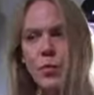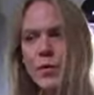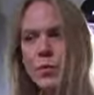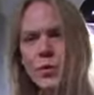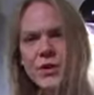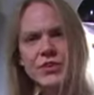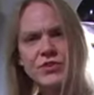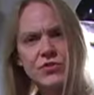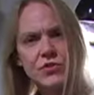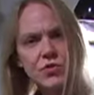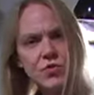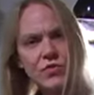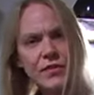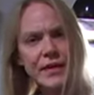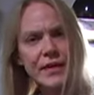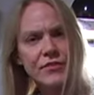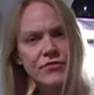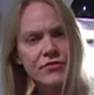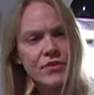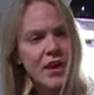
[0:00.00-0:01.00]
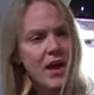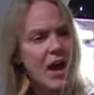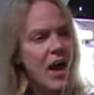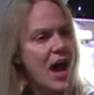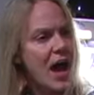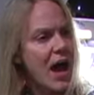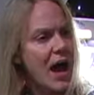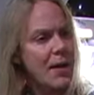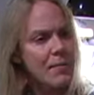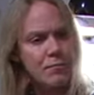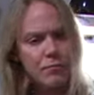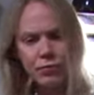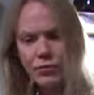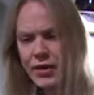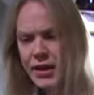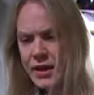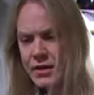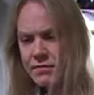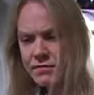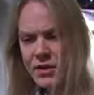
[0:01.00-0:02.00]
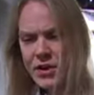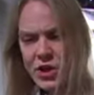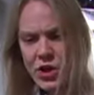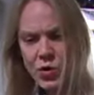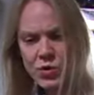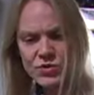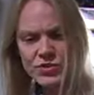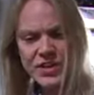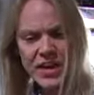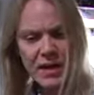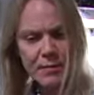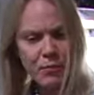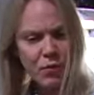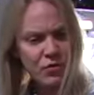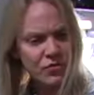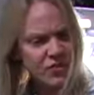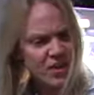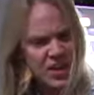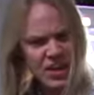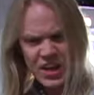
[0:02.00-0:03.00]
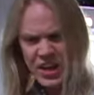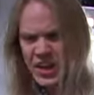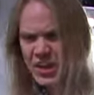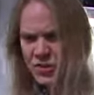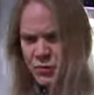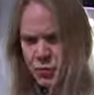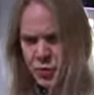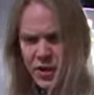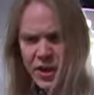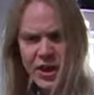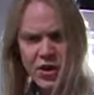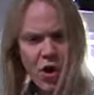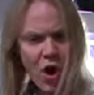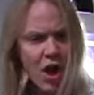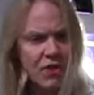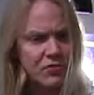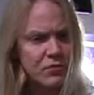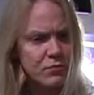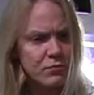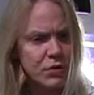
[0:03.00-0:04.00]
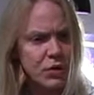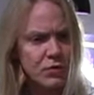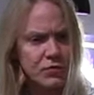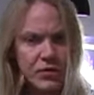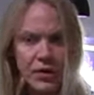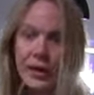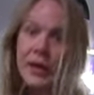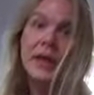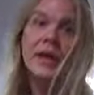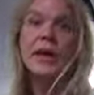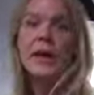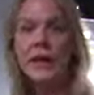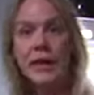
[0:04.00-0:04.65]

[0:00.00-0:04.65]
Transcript: And when we do this, I'm playing video samples, he's playing awesome music,